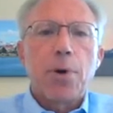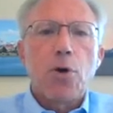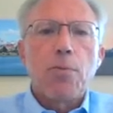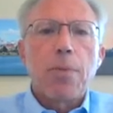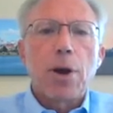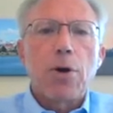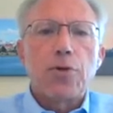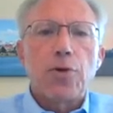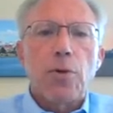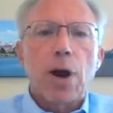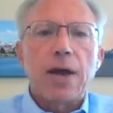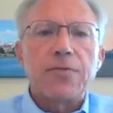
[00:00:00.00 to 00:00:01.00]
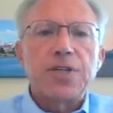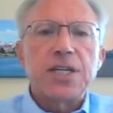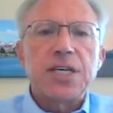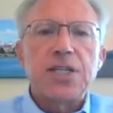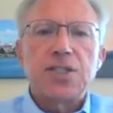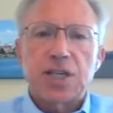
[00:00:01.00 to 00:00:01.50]
bone marrow derived
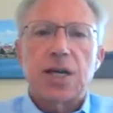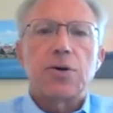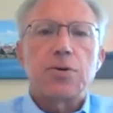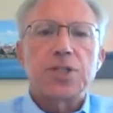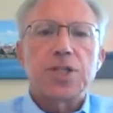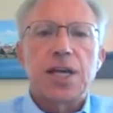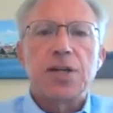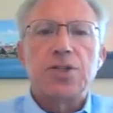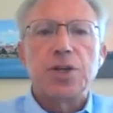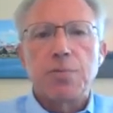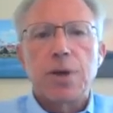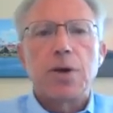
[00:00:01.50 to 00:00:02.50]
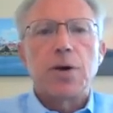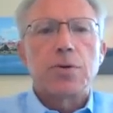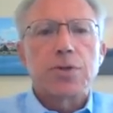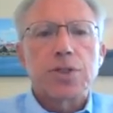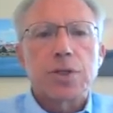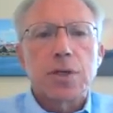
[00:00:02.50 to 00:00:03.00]
T cells into
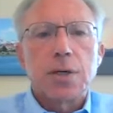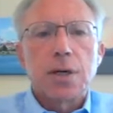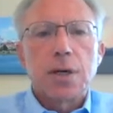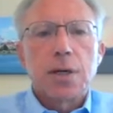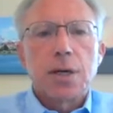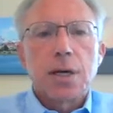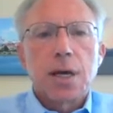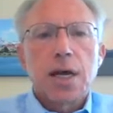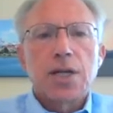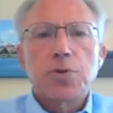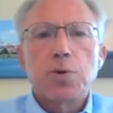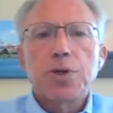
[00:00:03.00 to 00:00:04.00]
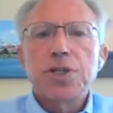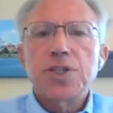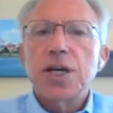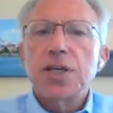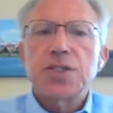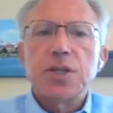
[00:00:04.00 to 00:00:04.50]
mills. And as we'll
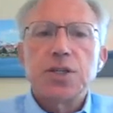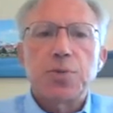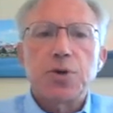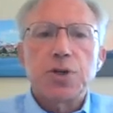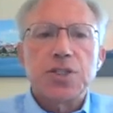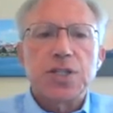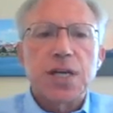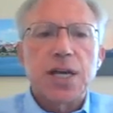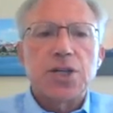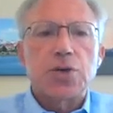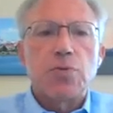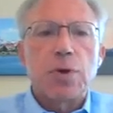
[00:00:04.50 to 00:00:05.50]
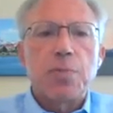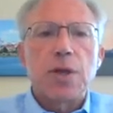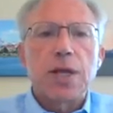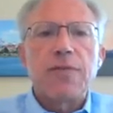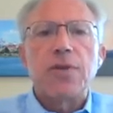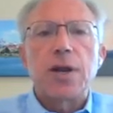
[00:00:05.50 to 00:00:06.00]
discuss in this presentation, we
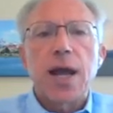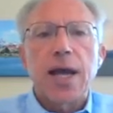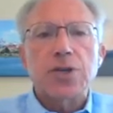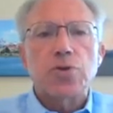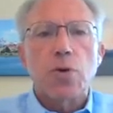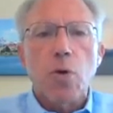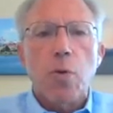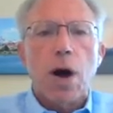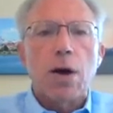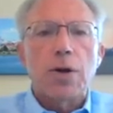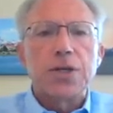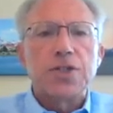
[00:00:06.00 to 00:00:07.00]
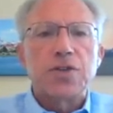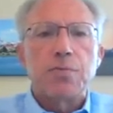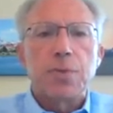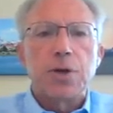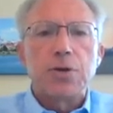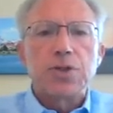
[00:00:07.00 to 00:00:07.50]
believe the natural qualities
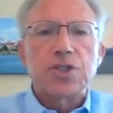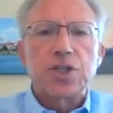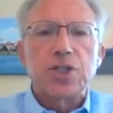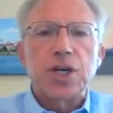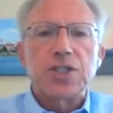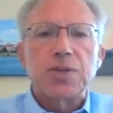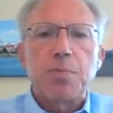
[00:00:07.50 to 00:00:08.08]
of mills suggest